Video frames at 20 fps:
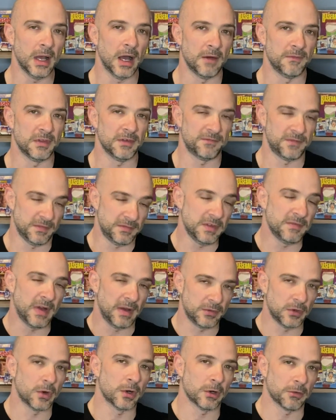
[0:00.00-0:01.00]
of the
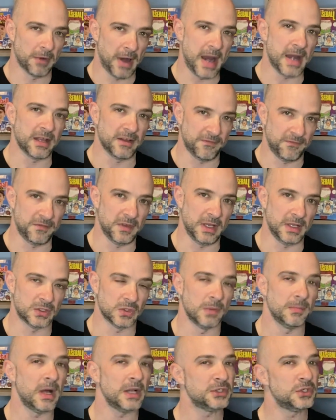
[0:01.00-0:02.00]
$55 grading fee.
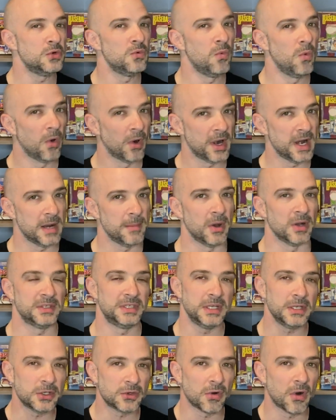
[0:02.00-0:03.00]
So I'm not too worried about it.
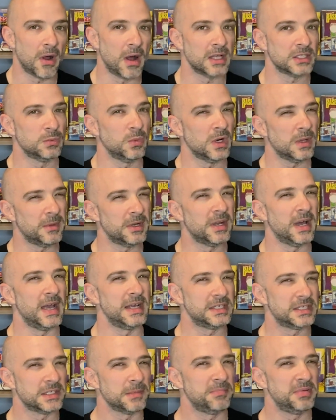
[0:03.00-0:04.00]
Didn't cross, would have been
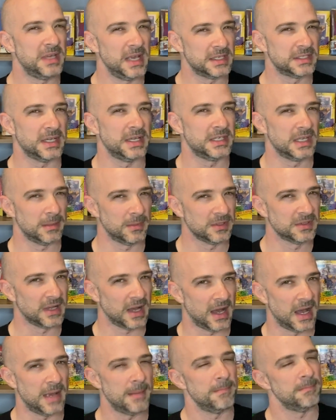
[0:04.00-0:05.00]
nice as a PSA double
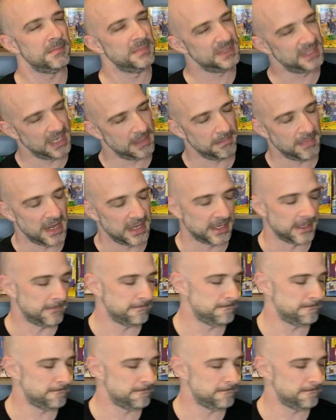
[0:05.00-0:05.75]
dime, didn't make it.